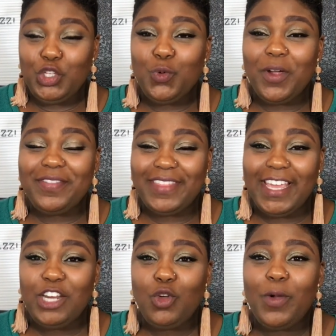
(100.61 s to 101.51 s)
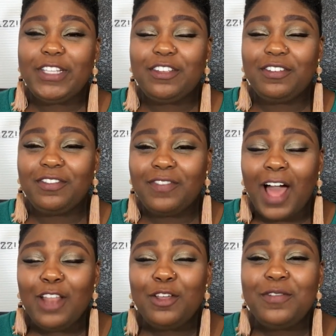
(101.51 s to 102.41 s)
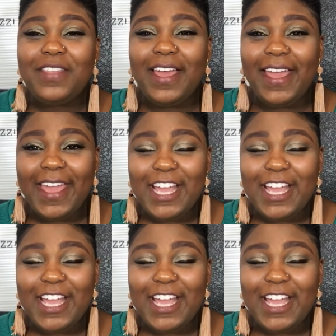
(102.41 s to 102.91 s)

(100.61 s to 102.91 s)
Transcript: you are then going to follow the